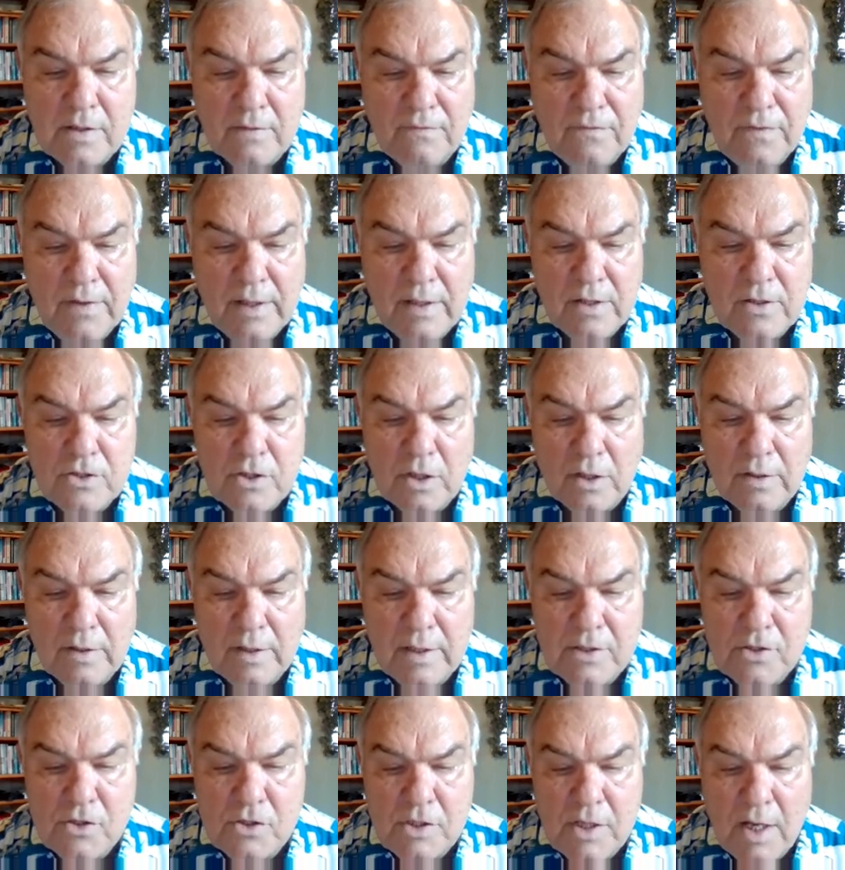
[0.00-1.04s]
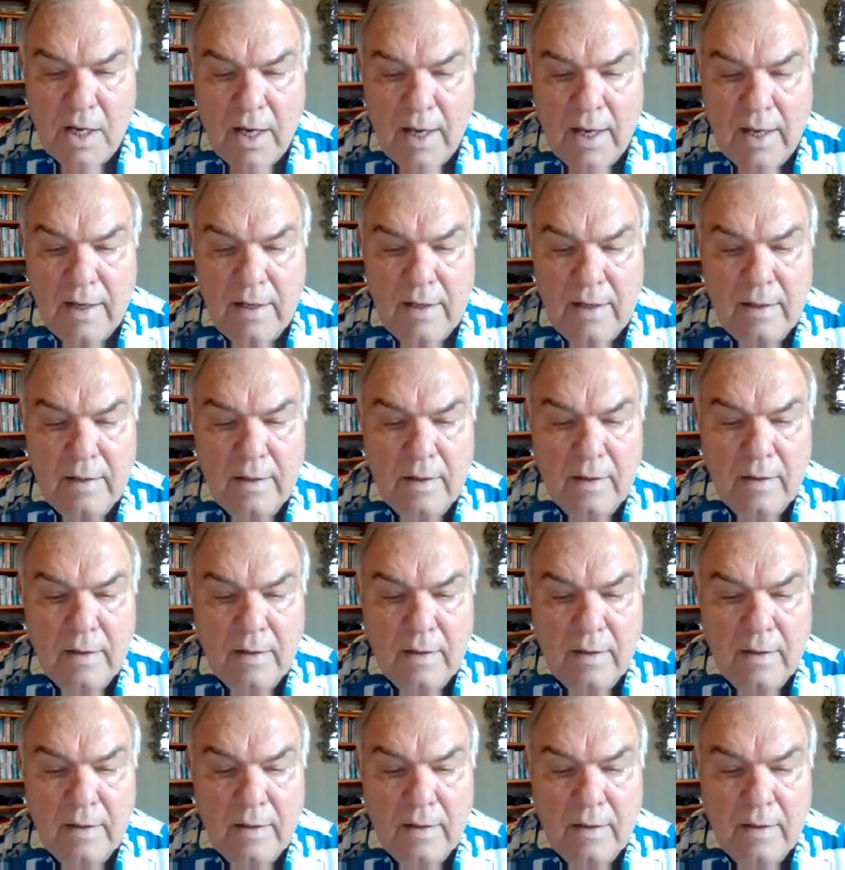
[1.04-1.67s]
feeders on this side,